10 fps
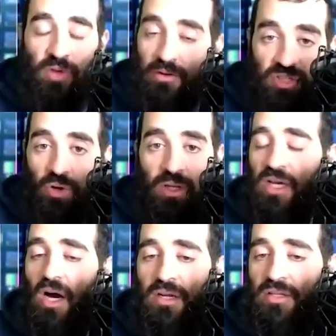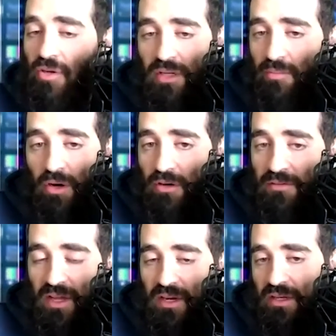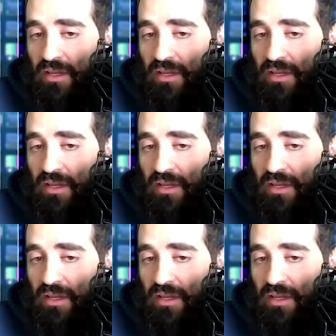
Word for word: I was totally on and totally motivated,